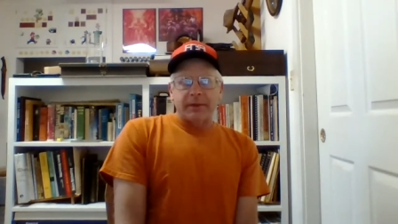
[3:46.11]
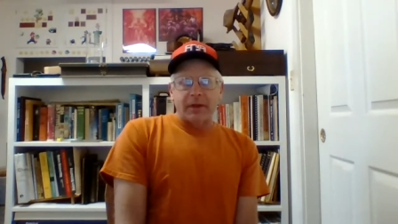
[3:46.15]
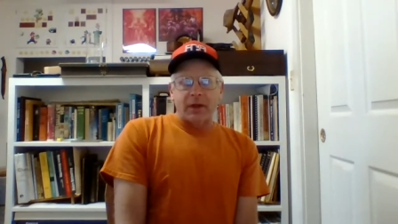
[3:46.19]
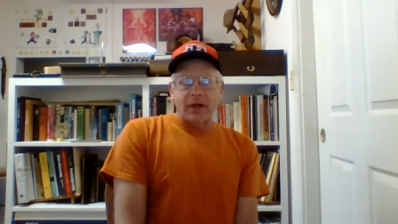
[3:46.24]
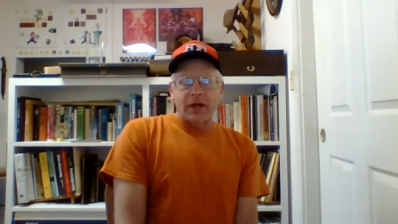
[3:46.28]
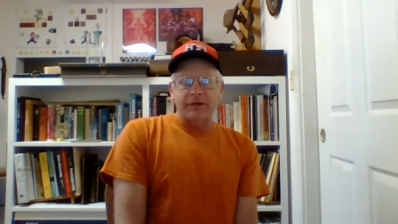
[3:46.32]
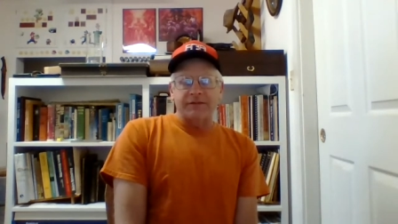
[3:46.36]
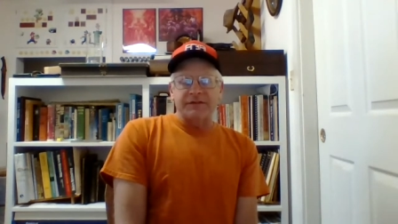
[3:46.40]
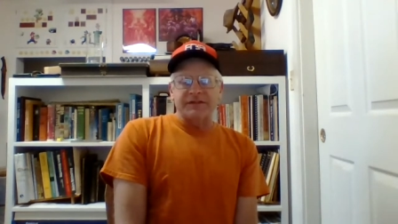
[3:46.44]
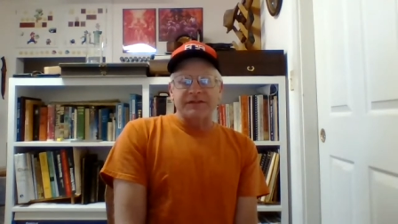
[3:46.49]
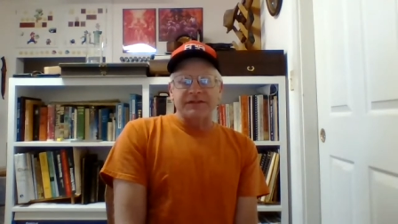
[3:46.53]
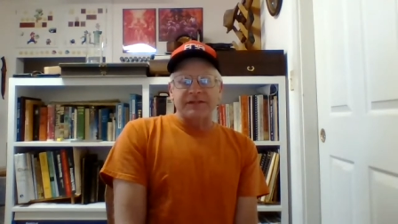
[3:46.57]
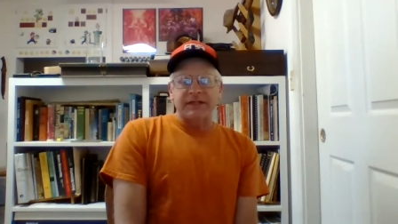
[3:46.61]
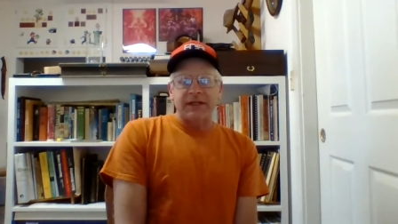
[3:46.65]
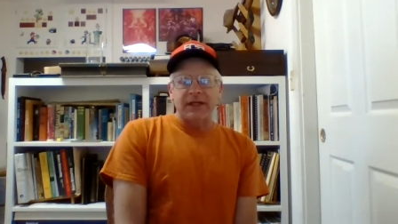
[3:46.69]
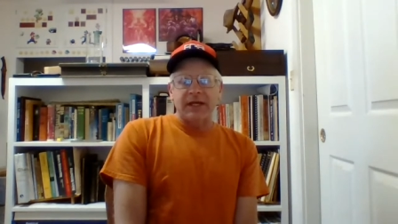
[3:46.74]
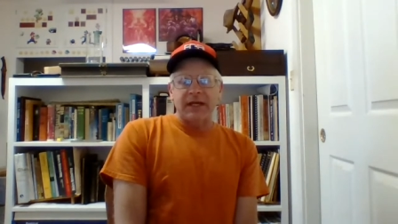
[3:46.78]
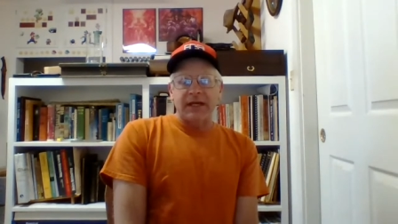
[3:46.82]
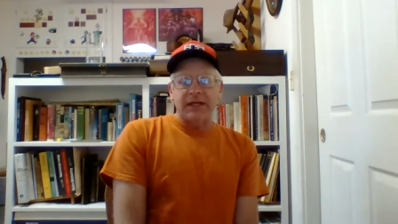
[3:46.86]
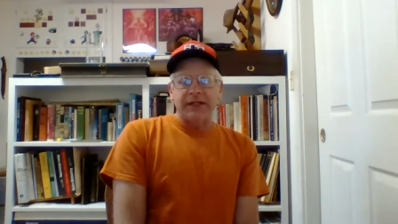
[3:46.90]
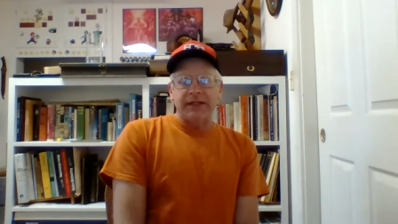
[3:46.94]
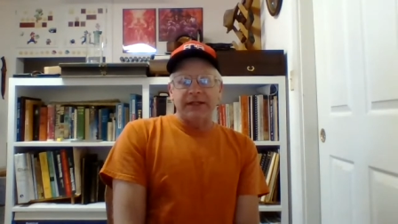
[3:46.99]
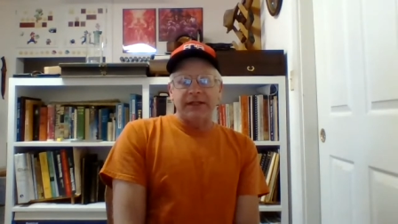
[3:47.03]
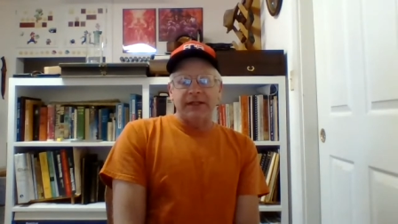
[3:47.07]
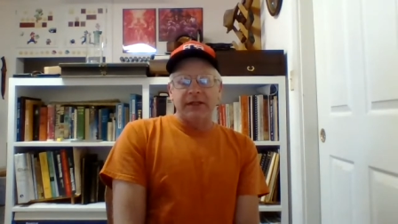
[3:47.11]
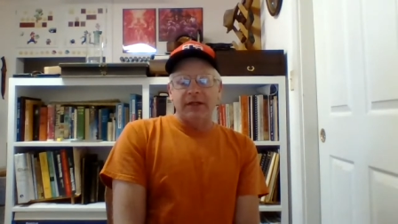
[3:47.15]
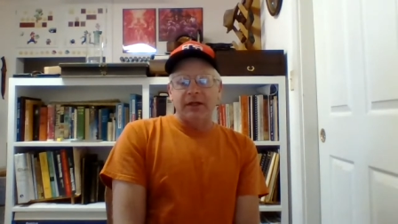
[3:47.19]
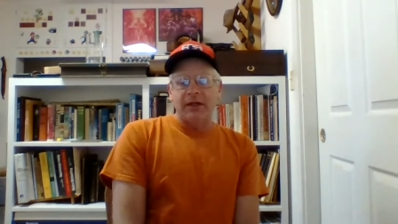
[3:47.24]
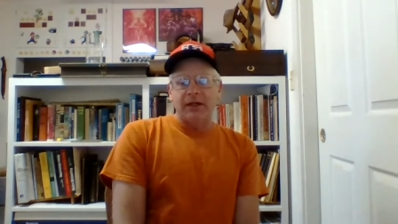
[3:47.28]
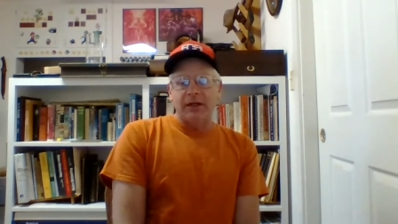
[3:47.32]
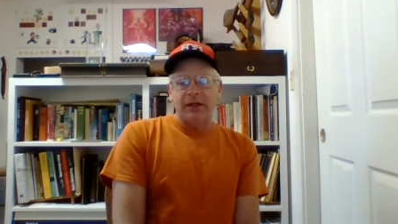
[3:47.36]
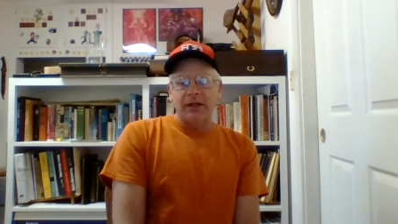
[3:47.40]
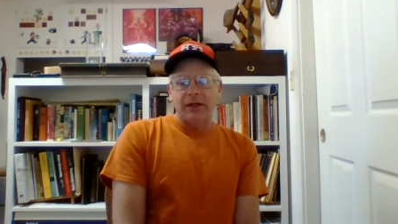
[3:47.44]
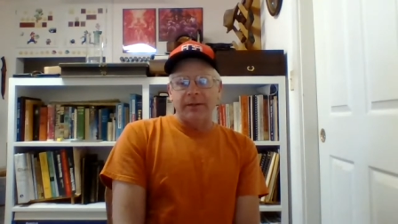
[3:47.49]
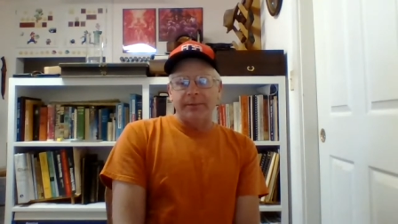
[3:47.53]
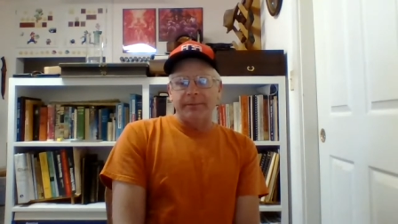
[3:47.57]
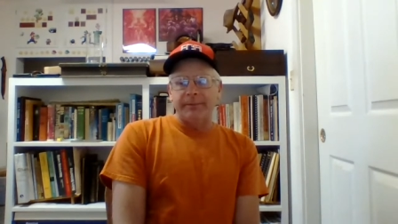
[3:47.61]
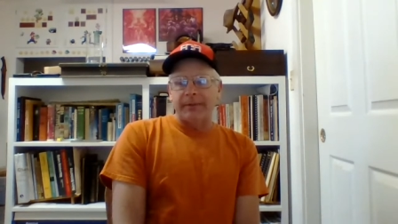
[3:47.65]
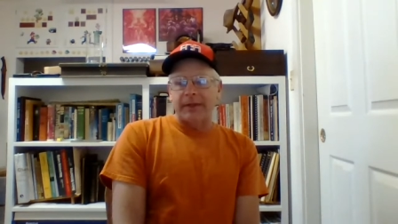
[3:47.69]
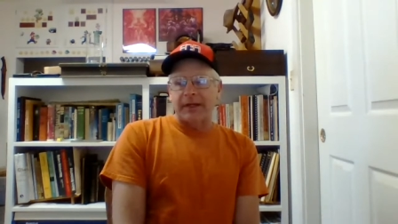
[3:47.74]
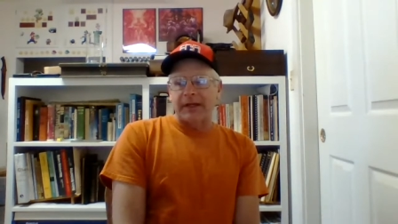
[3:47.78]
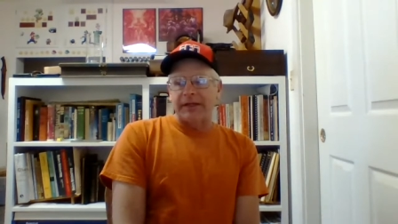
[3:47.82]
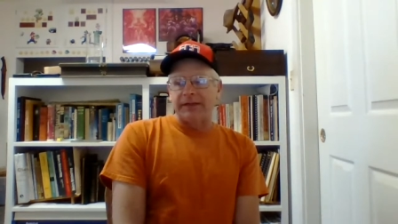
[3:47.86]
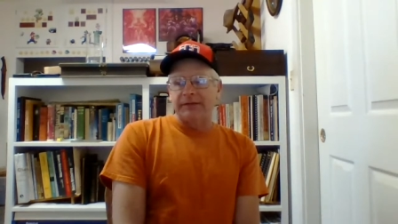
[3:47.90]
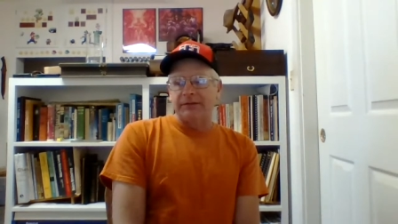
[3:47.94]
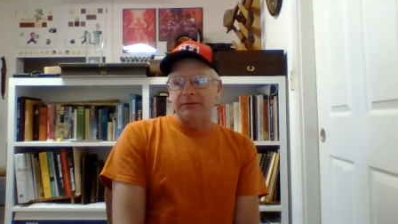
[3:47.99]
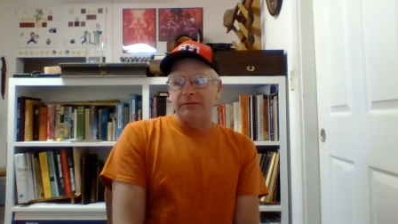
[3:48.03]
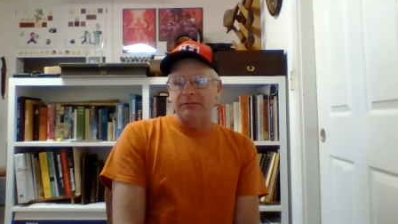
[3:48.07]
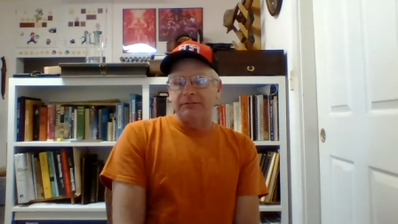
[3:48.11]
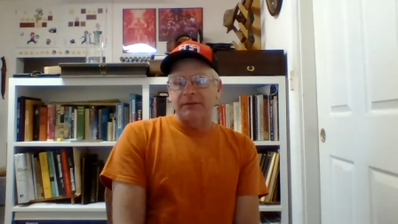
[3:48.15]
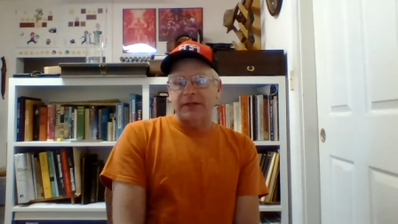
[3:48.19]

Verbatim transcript: harvesting honey, um, I'd